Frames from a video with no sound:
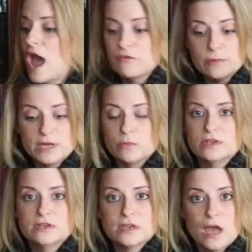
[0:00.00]
Everybody
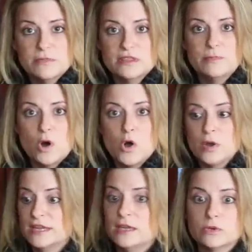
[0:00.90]
would come to the
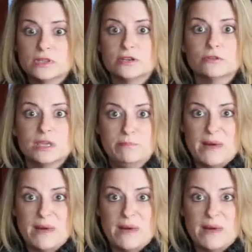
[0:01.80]
bowl and he would literally